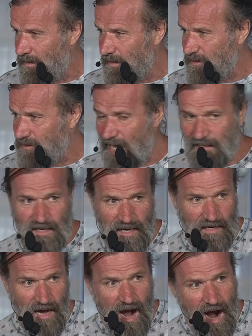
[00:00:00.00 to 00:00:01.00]
Is that
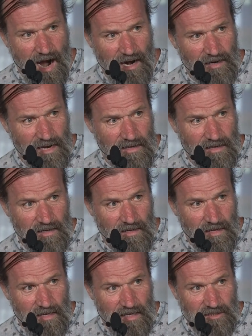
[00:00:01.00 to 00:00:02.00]
a car?
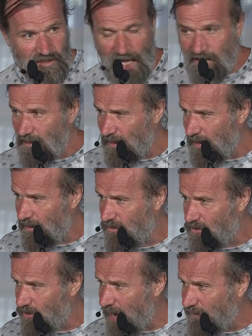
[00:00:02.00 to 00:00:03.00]
Is that a
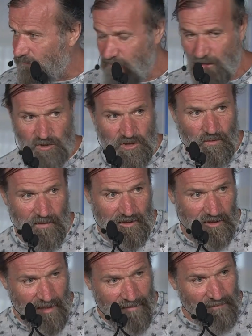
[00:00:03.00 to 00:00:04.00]
great future
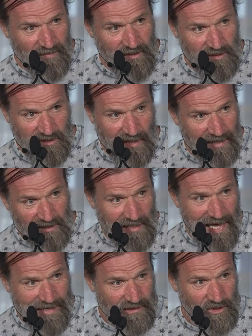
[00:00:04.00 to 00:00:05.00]
with 6
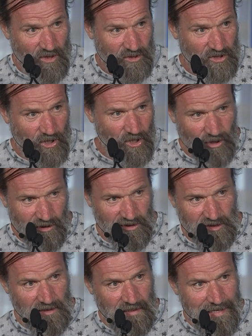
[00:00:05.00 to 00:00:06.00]
escort
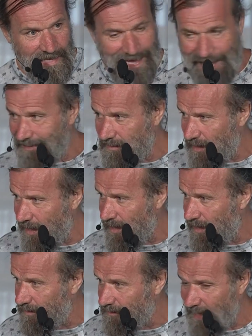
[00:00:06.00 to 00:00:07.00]
girls and
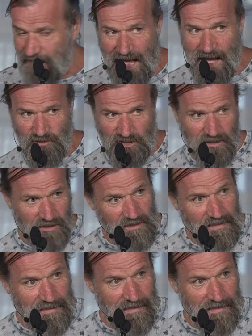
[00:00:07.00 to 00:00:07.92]
10 houses?